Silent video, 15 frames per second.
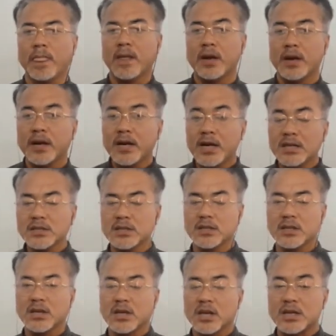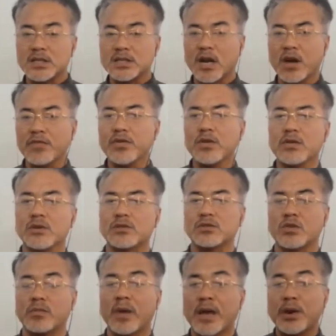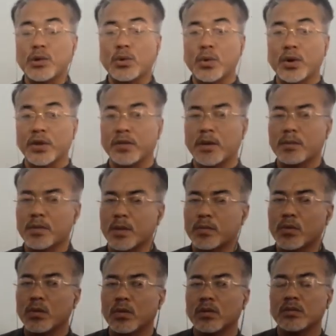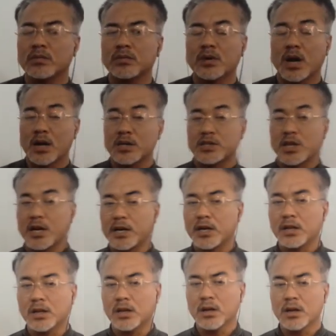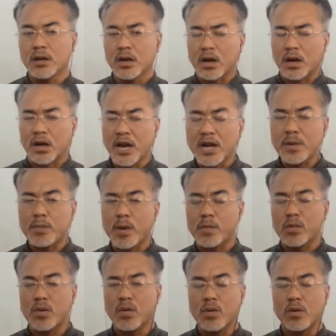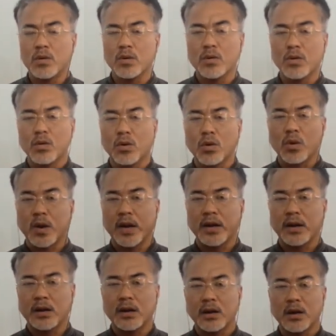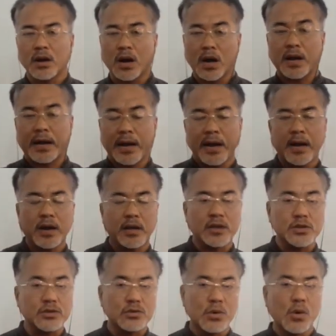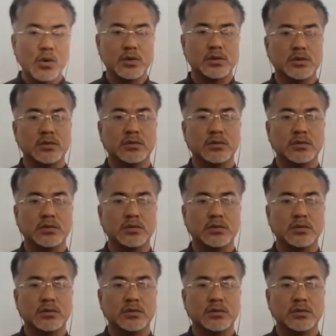He does a staffing also by recruiting the people and selecting the right people who can attain his goals.